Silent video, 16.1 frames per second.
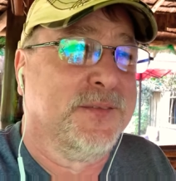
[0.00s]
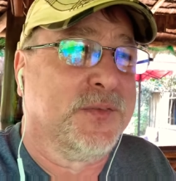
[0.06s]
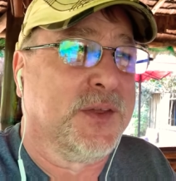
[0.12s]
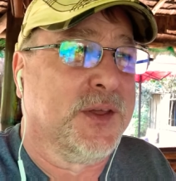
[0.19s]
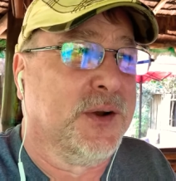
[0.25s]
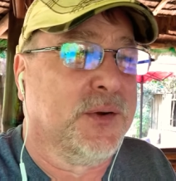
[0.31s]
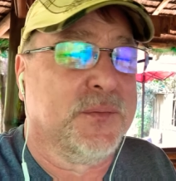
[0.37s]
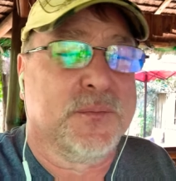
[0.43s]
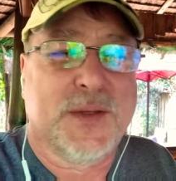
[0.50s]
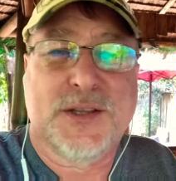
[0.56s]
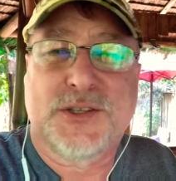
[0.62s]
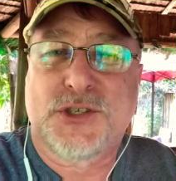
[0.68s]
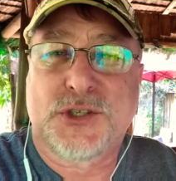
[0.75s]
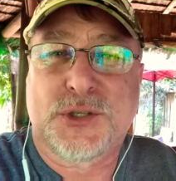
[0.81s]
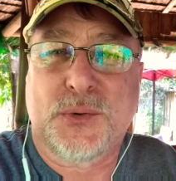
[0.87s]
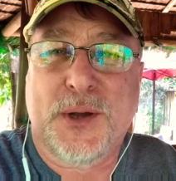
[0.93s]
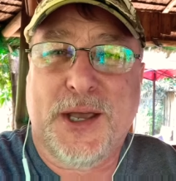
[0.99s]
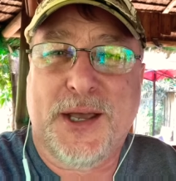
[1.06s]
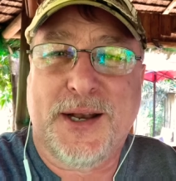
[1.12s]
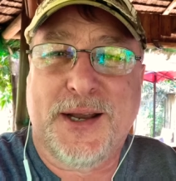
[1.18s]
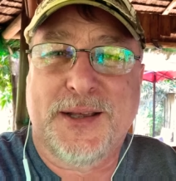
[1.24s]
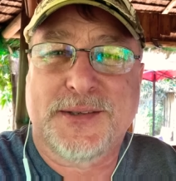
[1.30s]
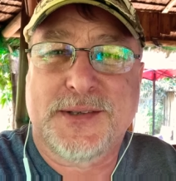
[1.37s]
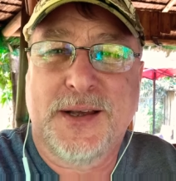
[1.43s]
You know, that's just the way it
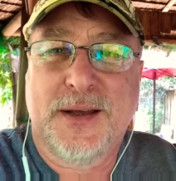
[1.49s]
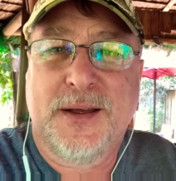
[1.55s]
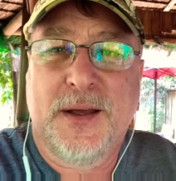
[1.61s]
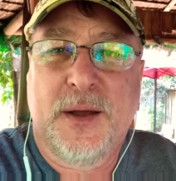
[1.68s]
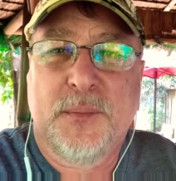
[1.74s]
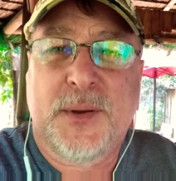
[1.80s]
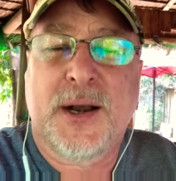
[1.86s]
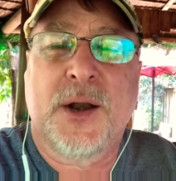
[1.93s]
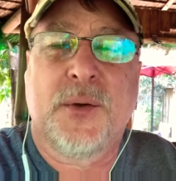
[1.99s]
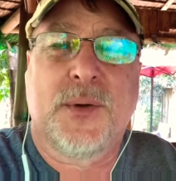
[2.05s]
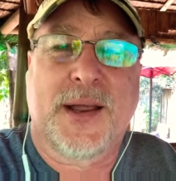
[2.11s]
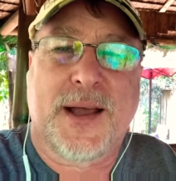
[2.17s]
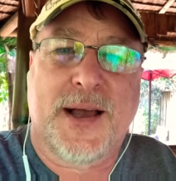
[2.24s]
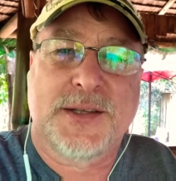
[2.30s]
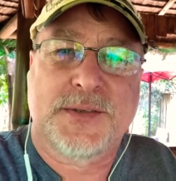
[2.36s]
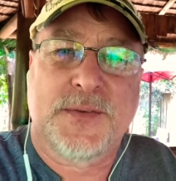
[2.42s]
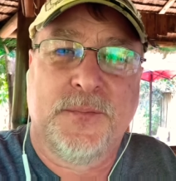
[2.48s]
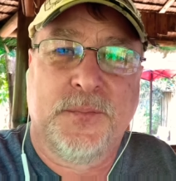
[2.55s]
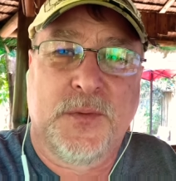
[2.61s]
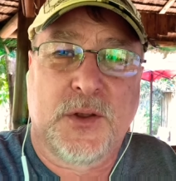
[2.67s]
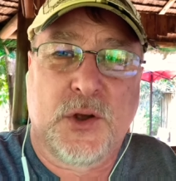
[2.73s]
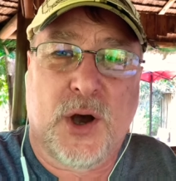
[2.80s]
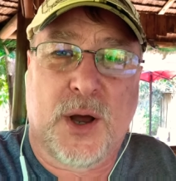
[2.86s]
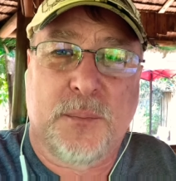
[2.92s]
is. But anyway,
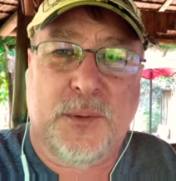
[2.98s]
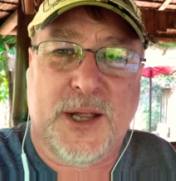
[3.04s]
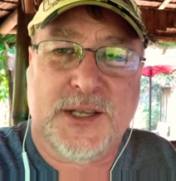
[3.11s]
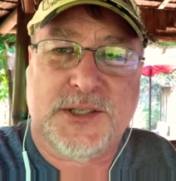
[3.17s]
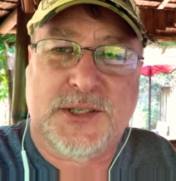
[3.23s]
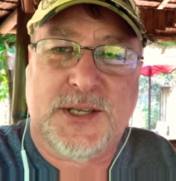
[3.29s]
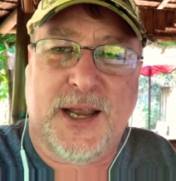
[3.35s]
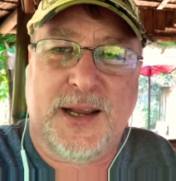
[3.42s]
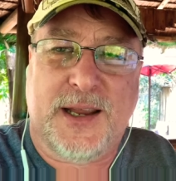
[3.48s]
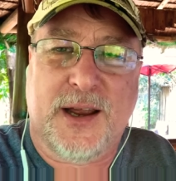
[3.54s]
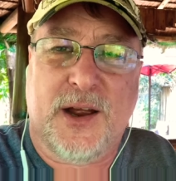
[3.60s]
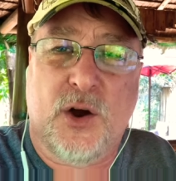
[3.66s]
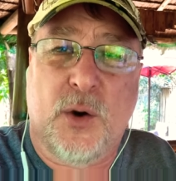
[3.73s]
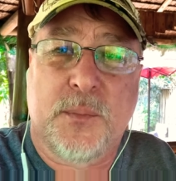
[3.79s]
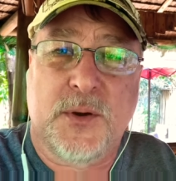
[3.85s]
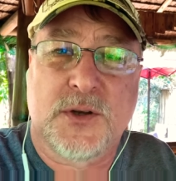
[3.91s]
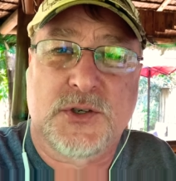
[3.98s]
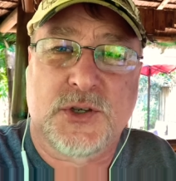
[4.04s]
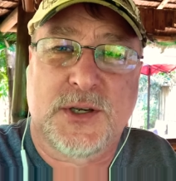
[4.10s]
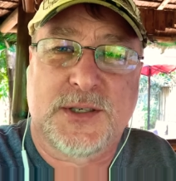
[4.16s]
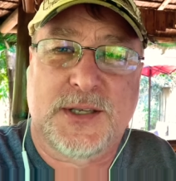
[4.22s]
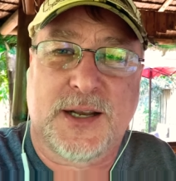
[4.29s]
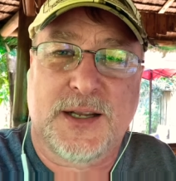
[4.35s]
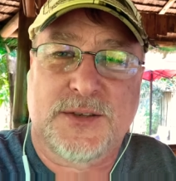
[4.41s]
guys, God bless. Take care. I hope you
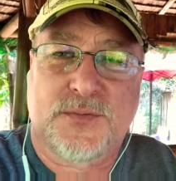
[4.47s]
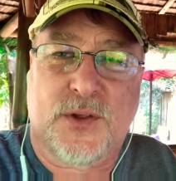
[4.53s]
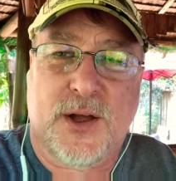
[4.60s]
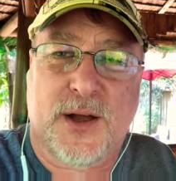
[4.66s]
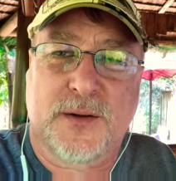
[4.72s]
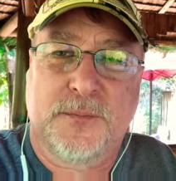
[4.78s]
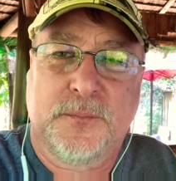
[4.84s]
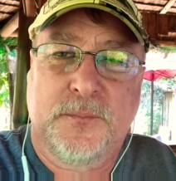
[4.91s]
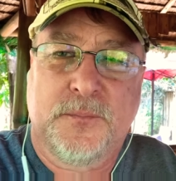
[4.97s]
enjoyed today's vlog.